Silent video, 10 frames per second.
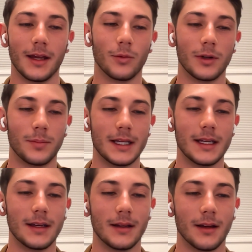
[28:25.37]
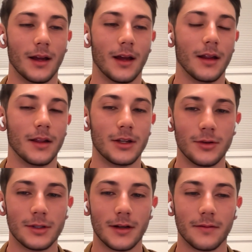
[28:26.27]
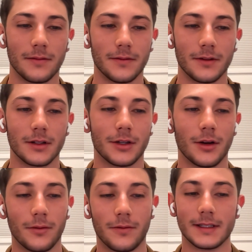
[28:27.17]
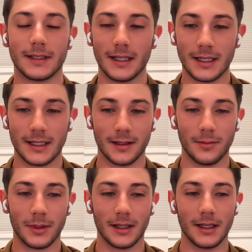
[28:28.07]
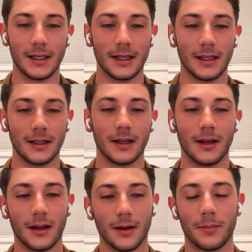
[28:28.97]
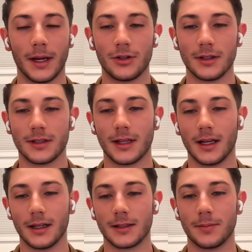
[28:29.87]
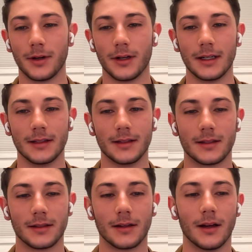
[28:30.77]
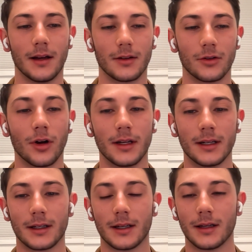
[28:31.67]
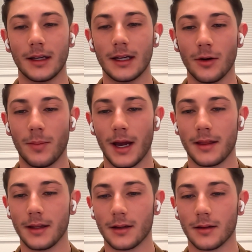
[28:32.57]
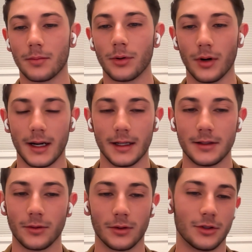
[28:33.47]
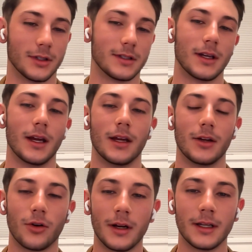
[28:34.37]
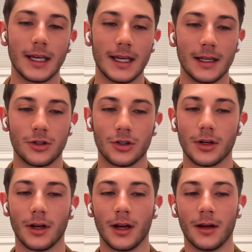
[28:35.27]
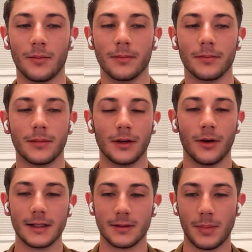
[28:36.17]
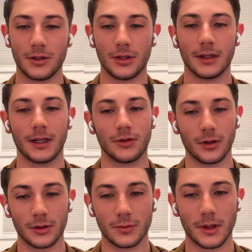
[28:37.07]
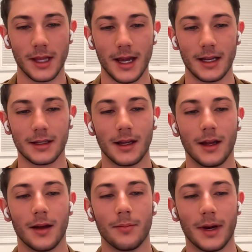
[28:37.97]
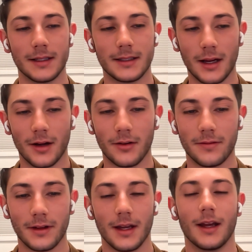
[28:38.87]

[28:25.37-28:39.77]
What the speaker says: would be the use of tofacitinib in patients that experience chronic idiopathic pruritus or just chronic itch. As a patient that struggles with that myself,